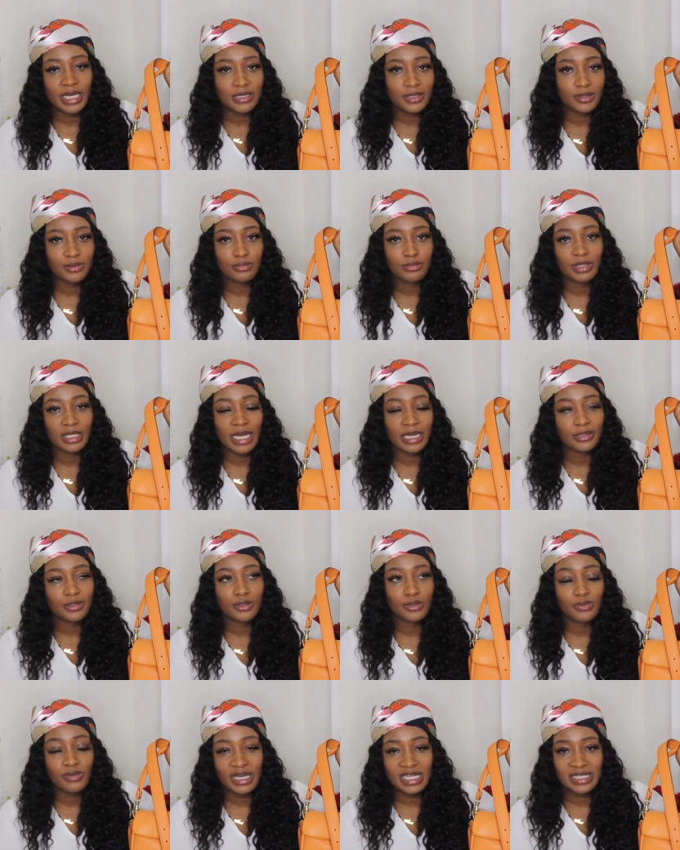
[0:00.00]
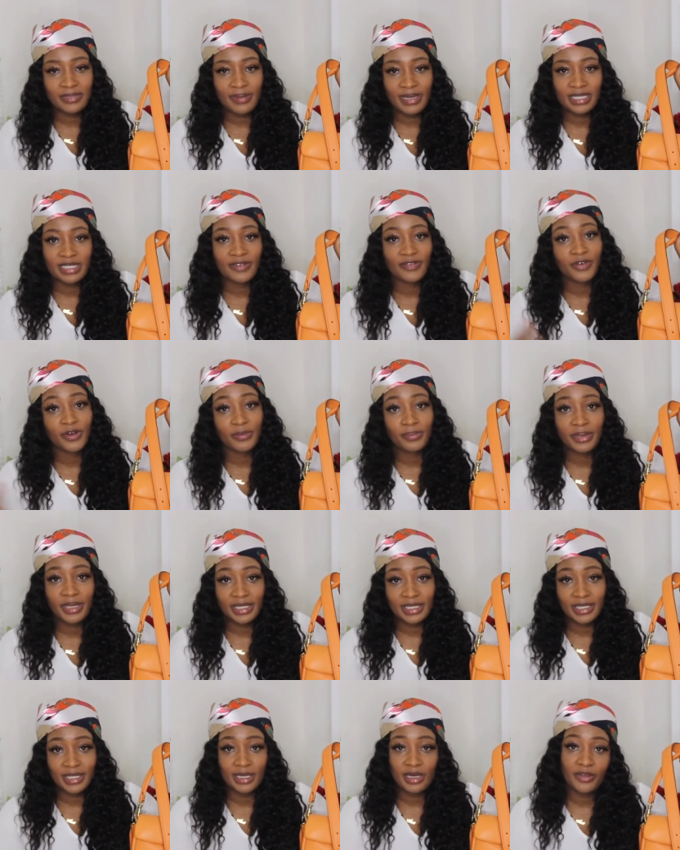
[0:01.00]
not not too expensive
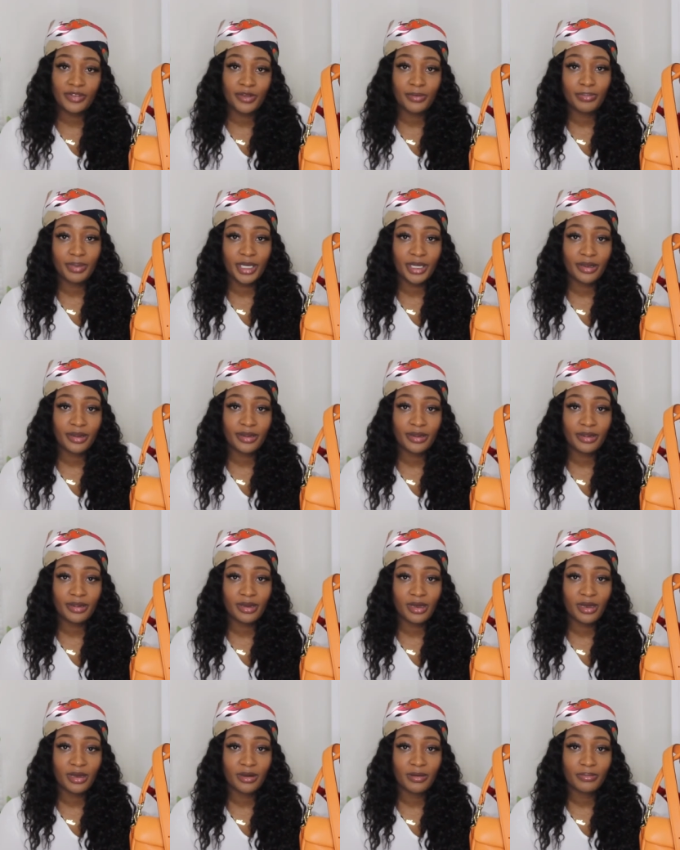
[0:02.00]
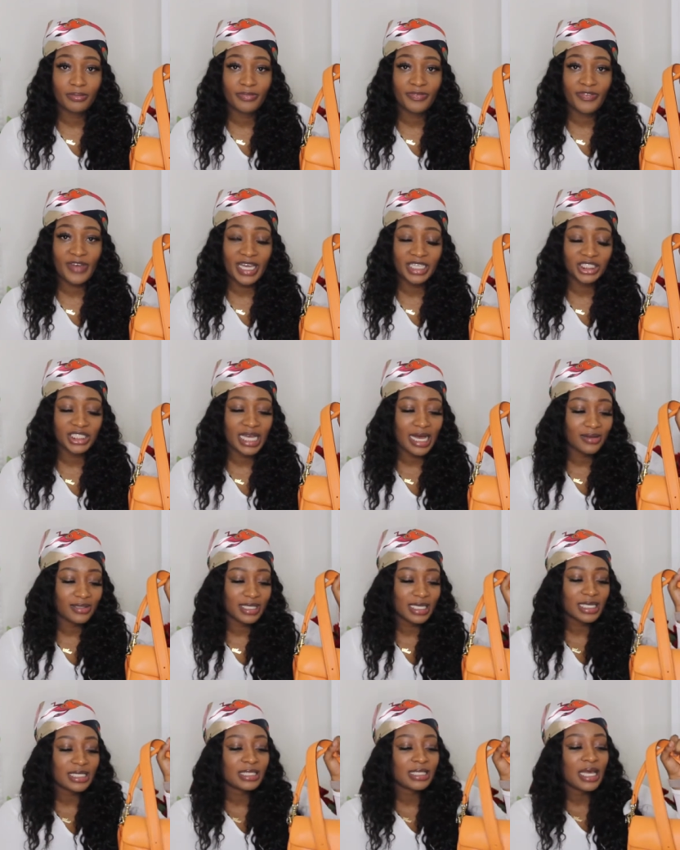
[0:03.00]
compared to the other bigger um, fashion
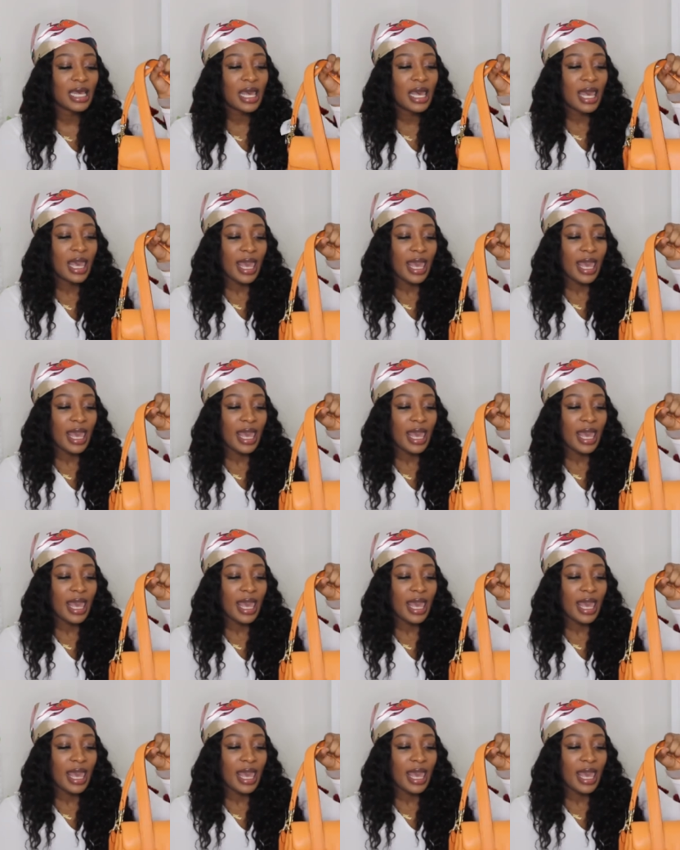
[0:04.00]
houses,